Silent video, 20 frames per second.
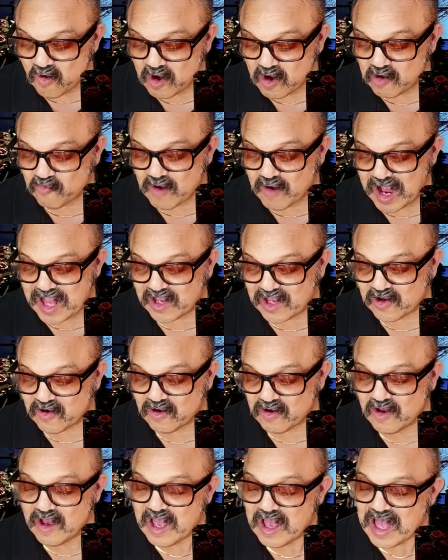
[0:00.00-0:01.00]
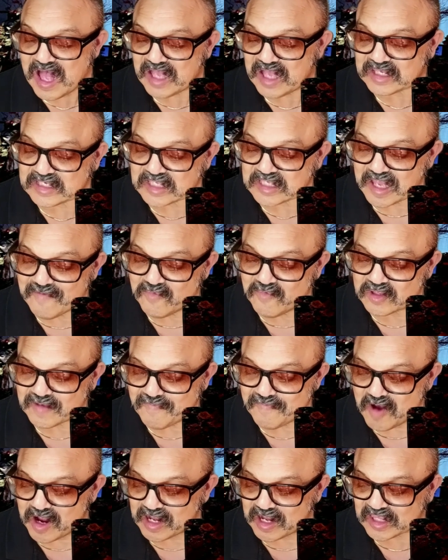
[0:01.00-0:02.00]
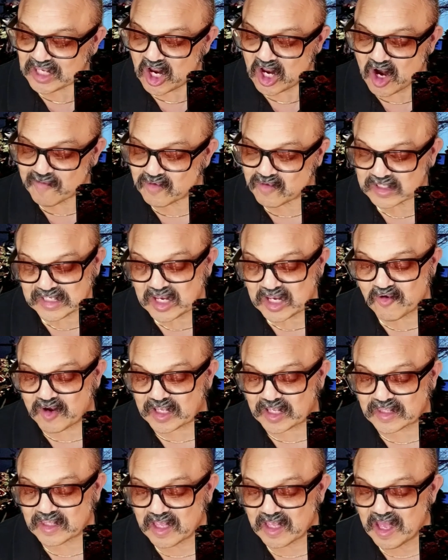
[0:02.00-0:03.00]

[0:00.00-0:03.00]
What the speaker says: writer, has stumbled upon a terrible secret